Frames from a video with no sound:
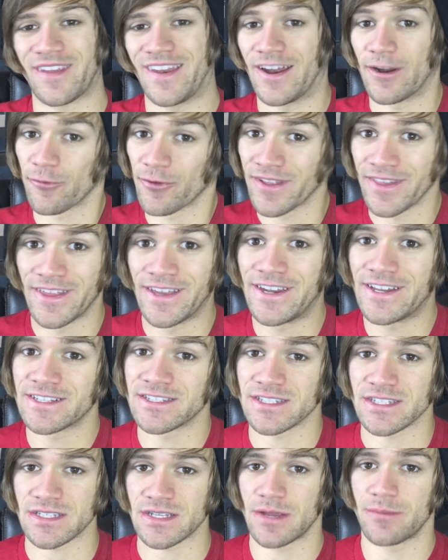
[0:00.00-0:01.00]
and it really
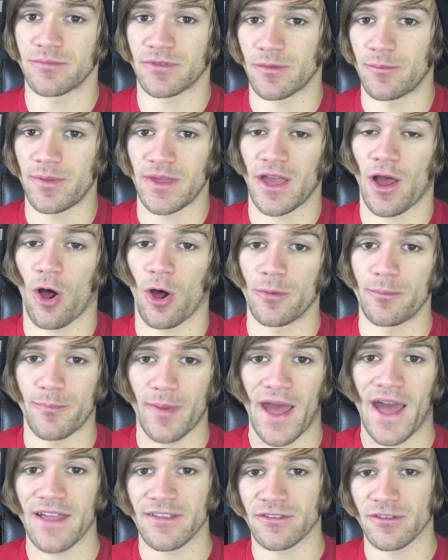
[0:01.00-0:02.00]
didn't seem to be on
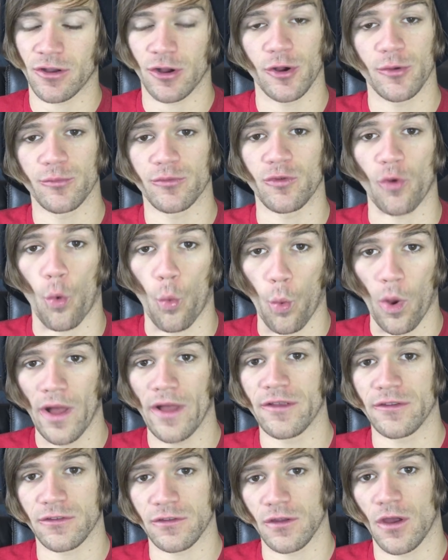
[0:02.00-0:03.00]
bad terms
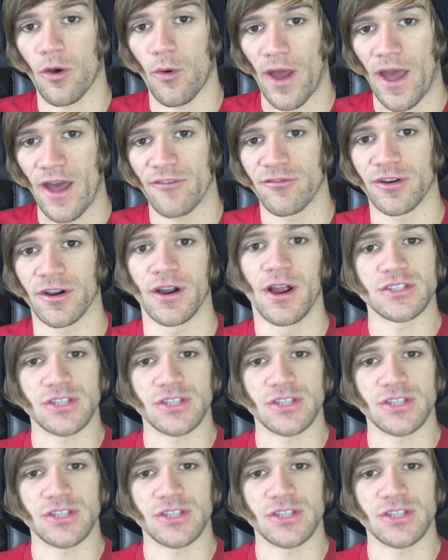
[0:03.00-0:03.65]
whatsoever.